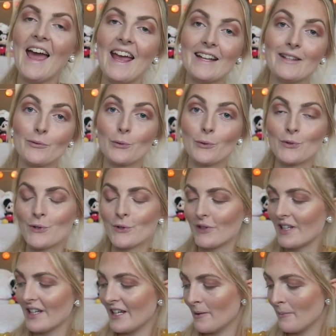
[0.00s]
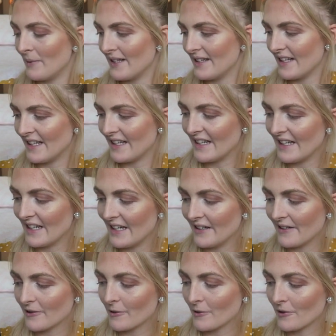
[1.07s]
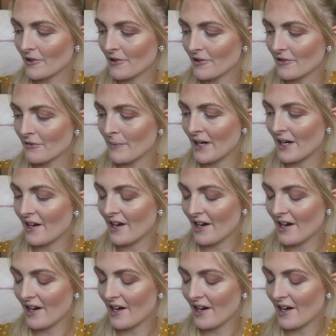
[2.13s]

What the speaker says: And also a little bit in the inner corner of my